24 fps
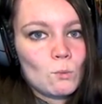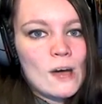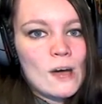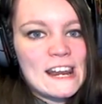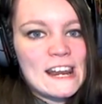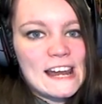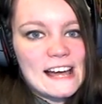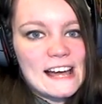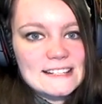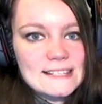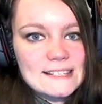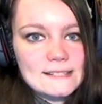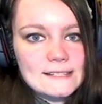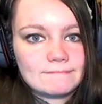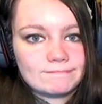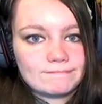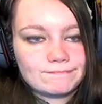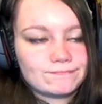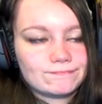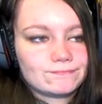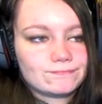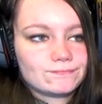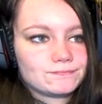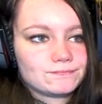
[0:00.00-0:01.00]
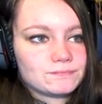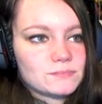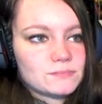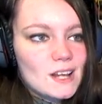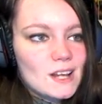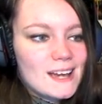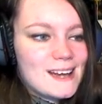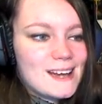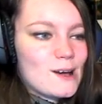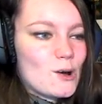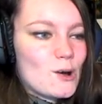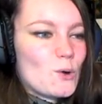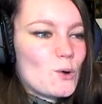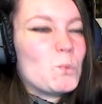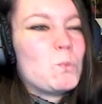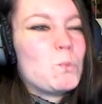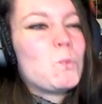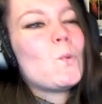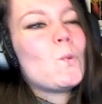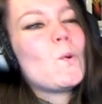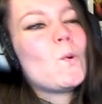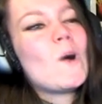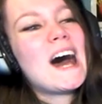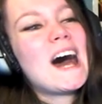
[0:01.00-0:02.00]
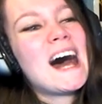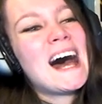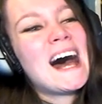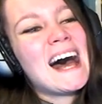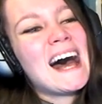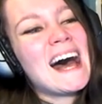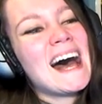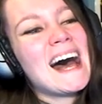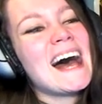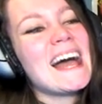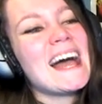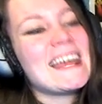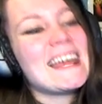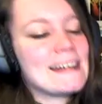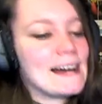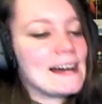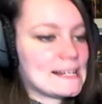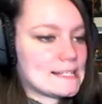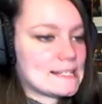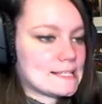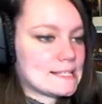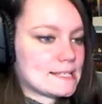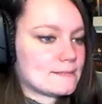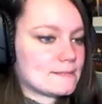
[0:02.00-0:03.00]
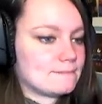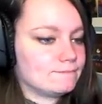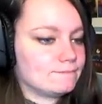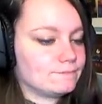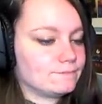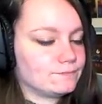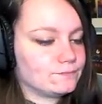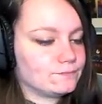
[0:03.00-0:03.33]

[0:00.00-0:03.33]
Why not? Why not?